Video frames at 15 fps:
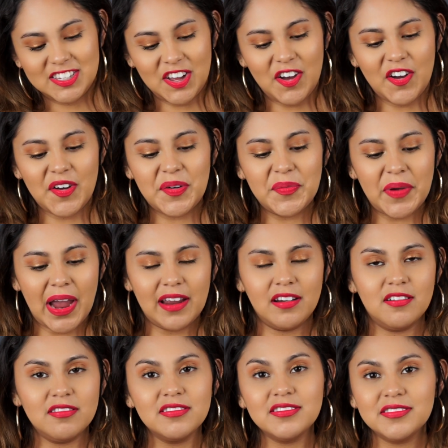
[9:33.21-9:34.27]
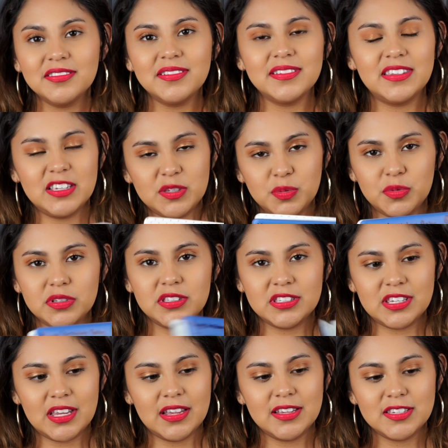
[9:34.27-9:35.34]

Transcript: So I know this one's